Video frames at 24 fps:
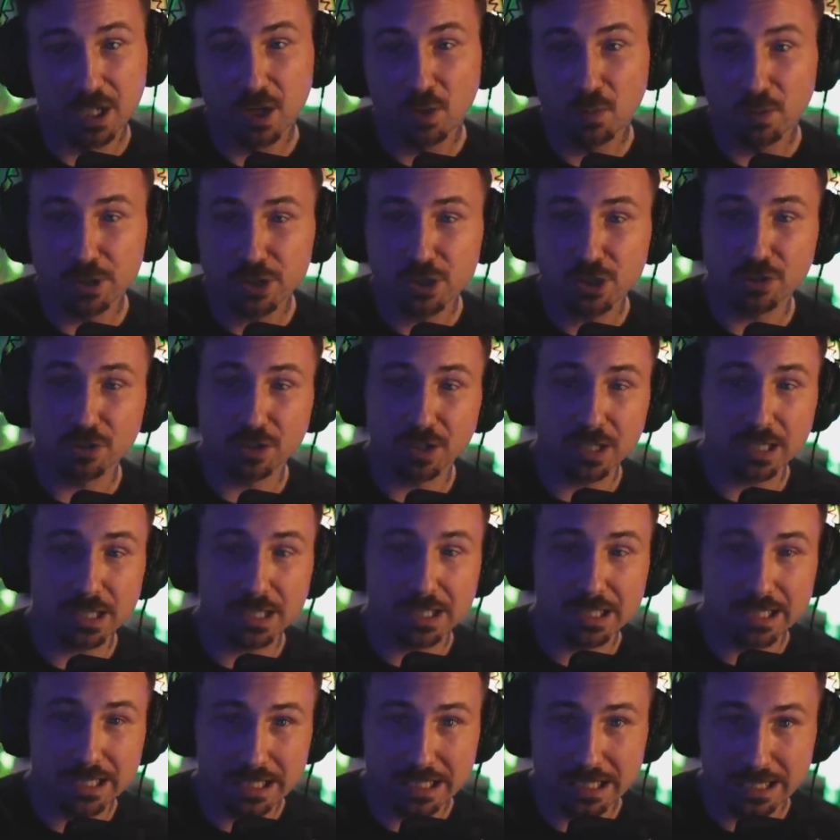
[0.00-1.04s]
which you're going to
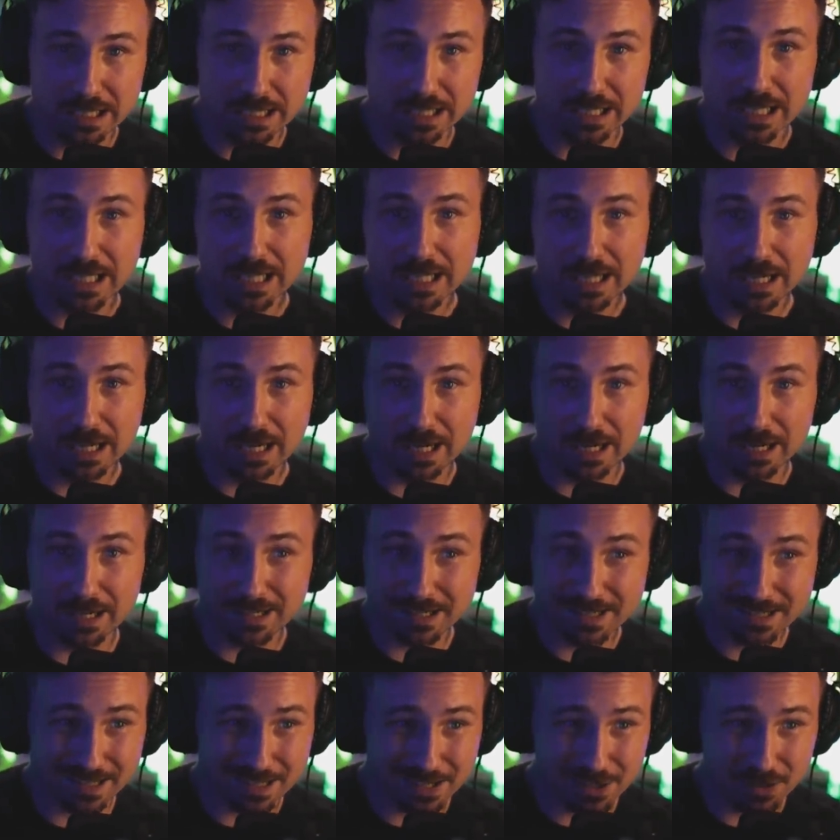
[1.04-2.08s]
need uh,
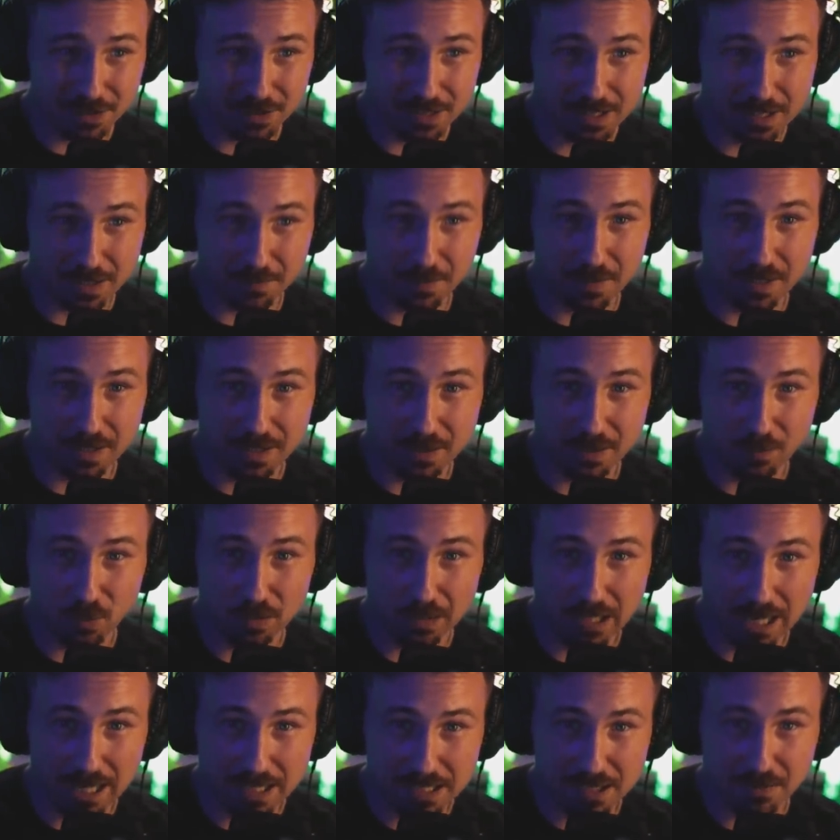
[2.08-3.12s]
essentially something that will
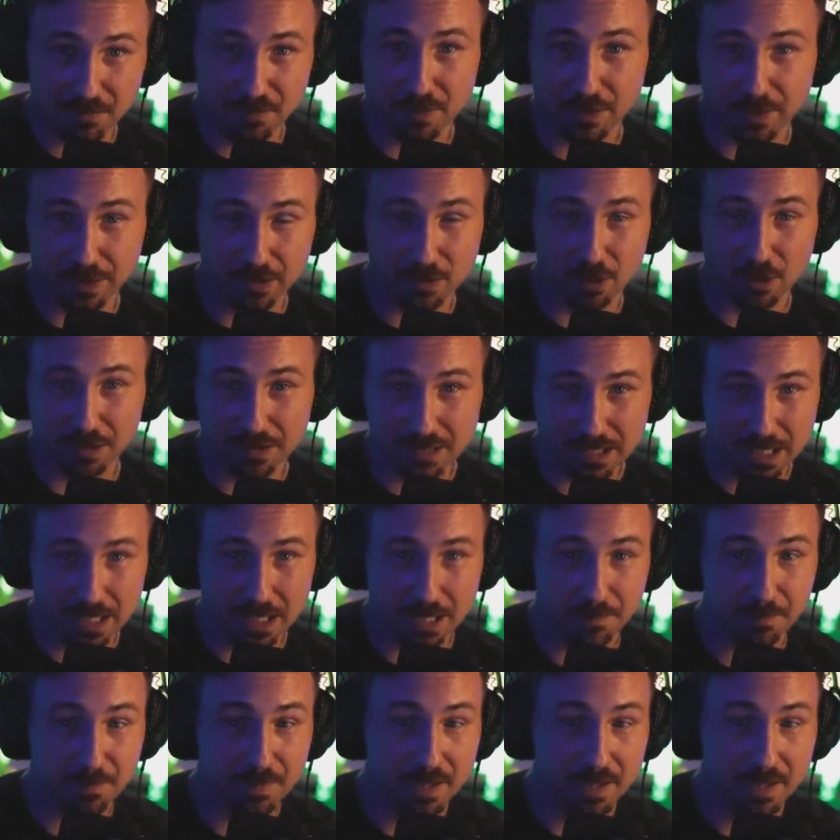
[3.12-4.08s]
last a very long time.